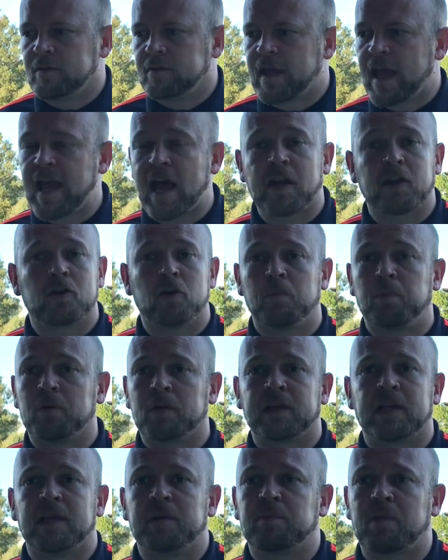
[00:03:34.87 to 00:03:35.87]
they had a couple
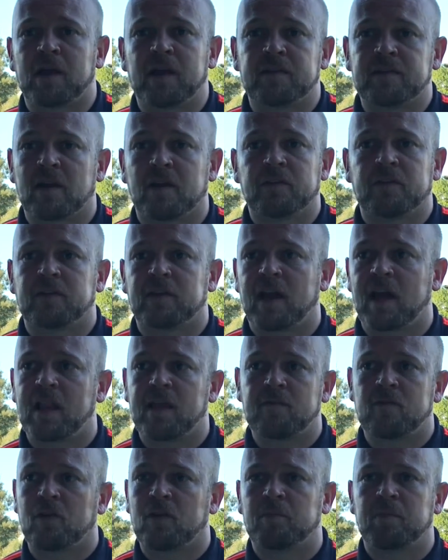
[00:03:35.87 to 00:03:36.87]
of key players out today.
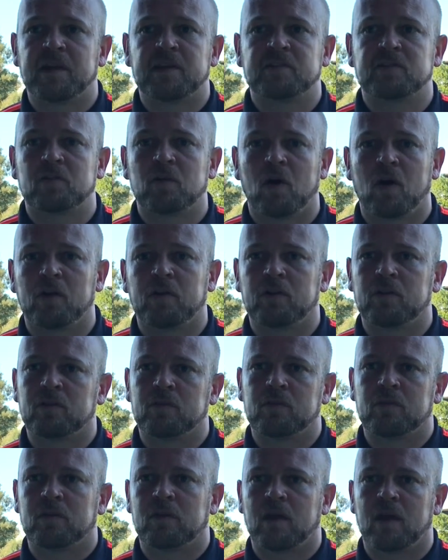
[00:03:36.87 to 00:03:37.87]
They've got a big squad, and
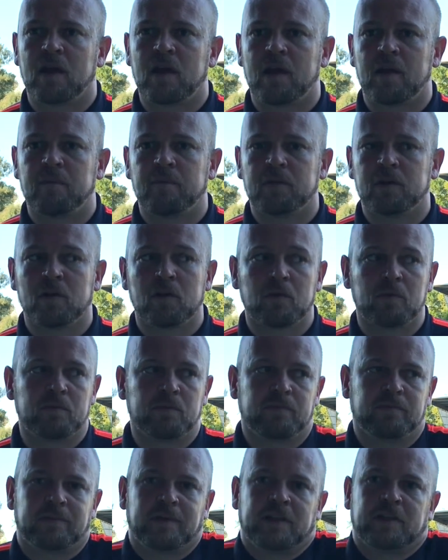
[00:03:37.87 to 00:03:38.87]
it
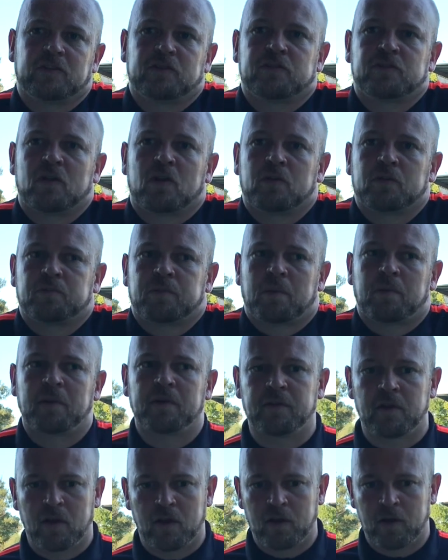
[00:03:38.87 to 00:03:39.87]
just shows probably